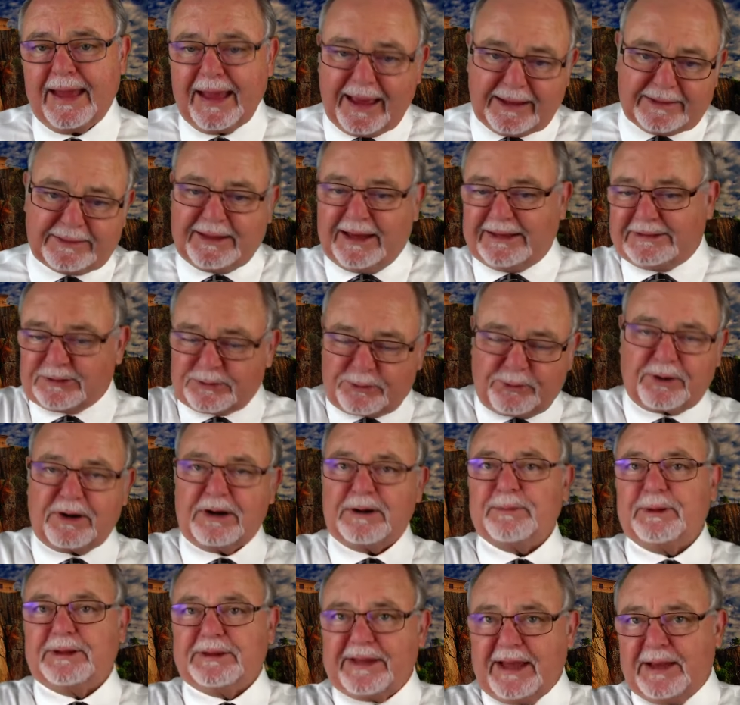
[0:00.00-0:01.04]
And they
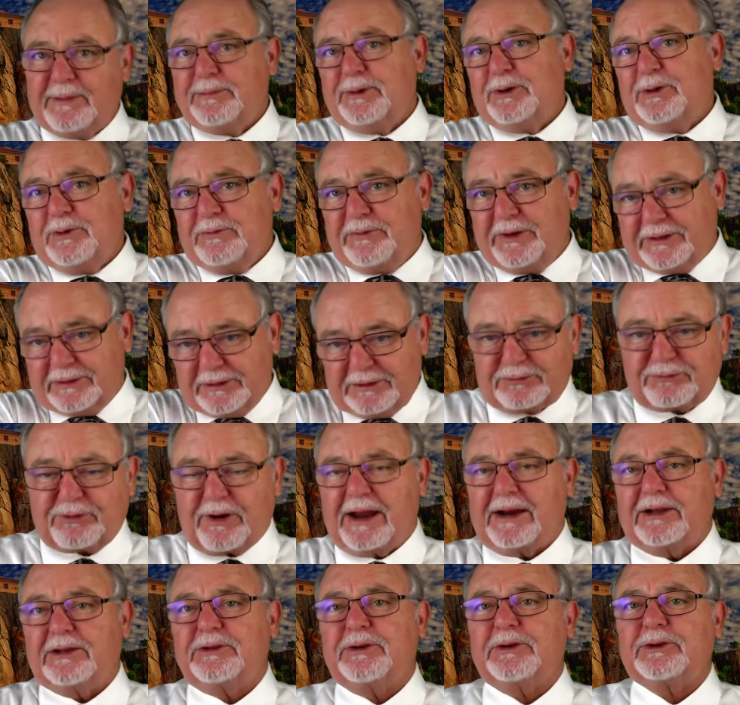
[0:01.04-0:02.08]
squirm and they move, and you
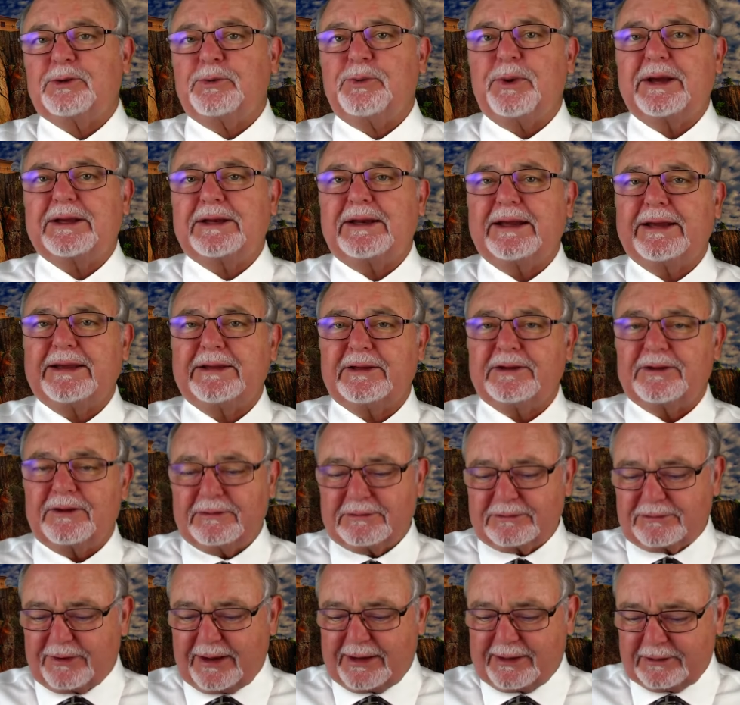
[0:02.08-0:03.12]
try to do it quickly. You
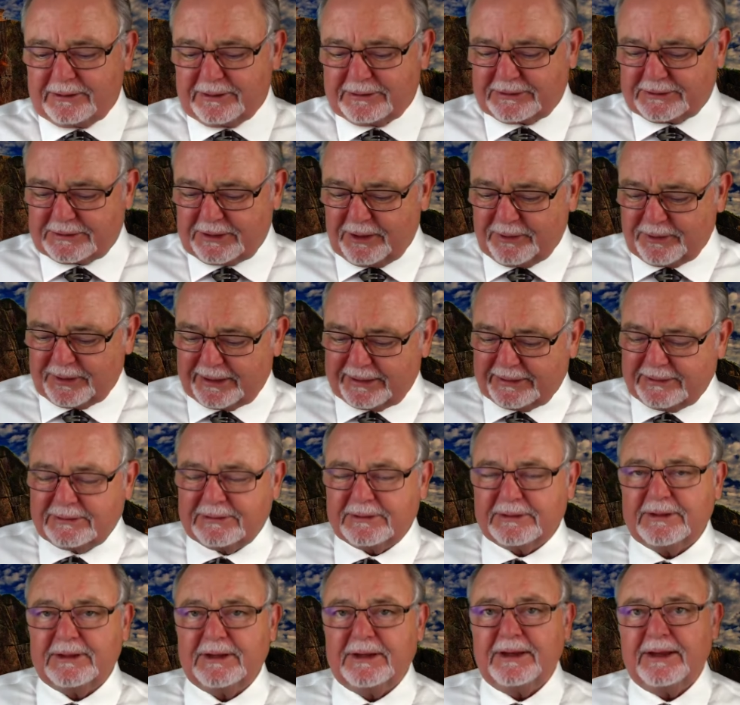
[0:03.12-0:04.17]
don't try to do it slowly.
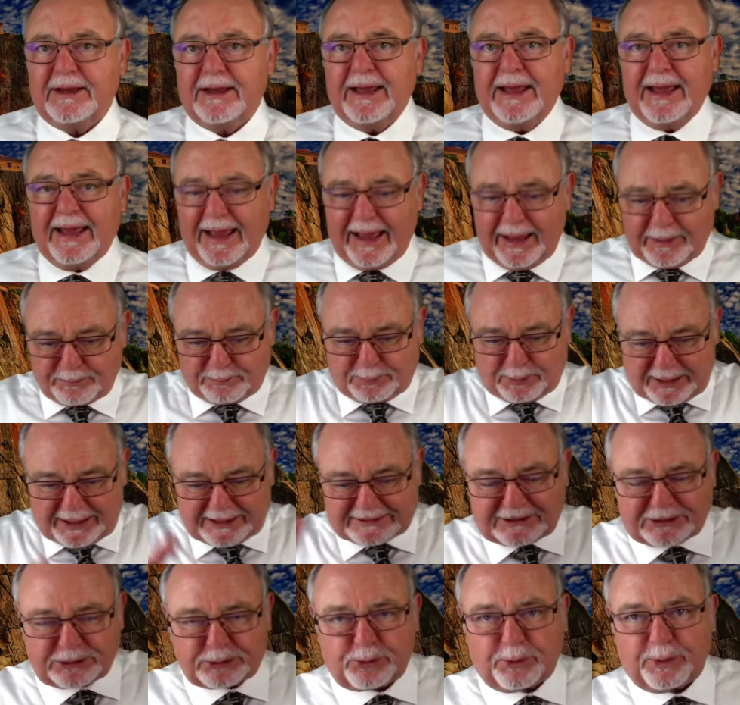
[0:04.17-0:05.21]
And
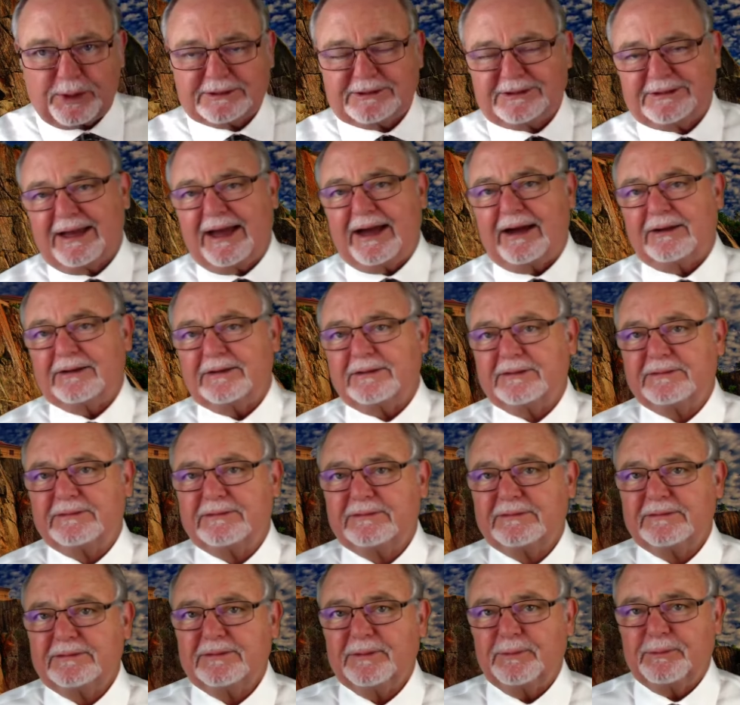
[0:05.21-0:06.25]
blood squirts out.
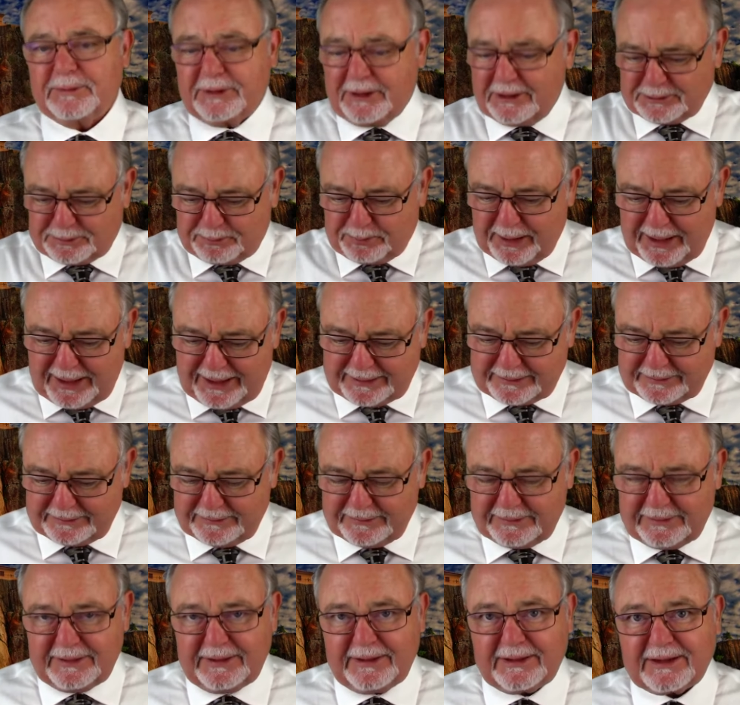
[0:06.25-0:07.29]
There's blood
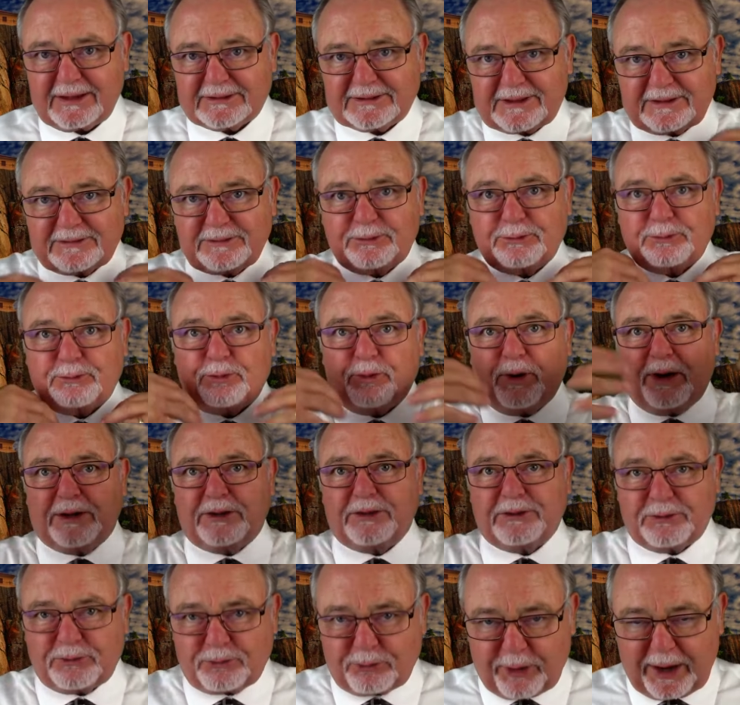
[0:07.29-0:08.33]
because
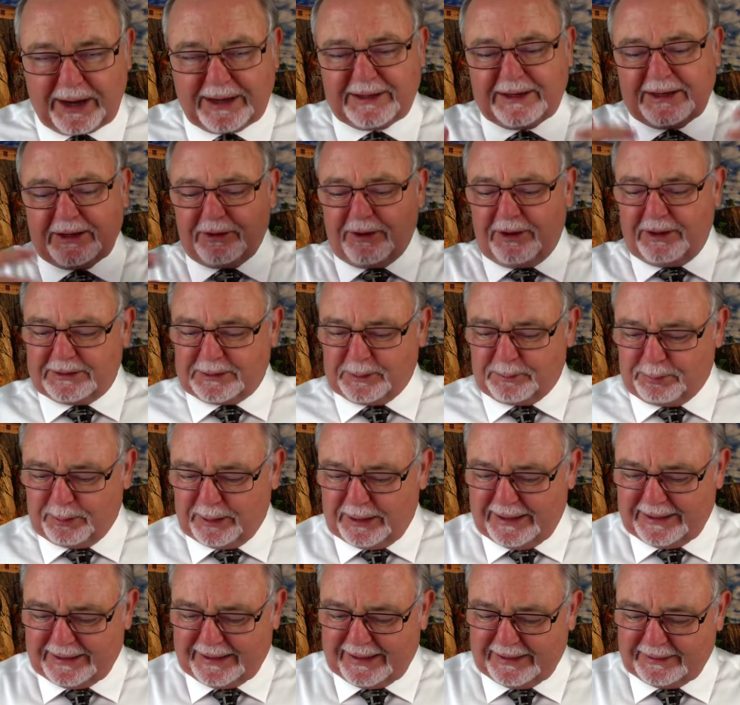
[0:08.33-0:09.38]
you're draining all the
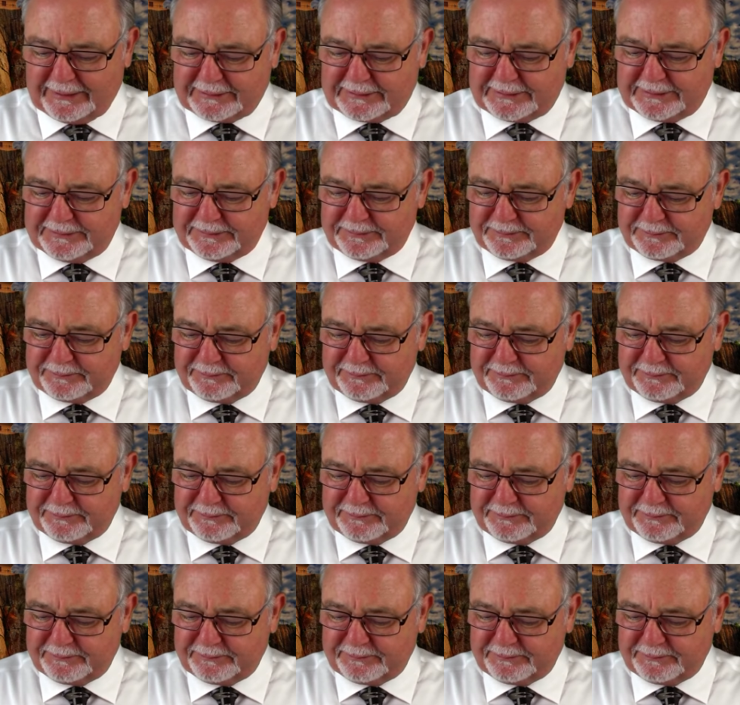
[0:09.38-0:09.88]
blood out.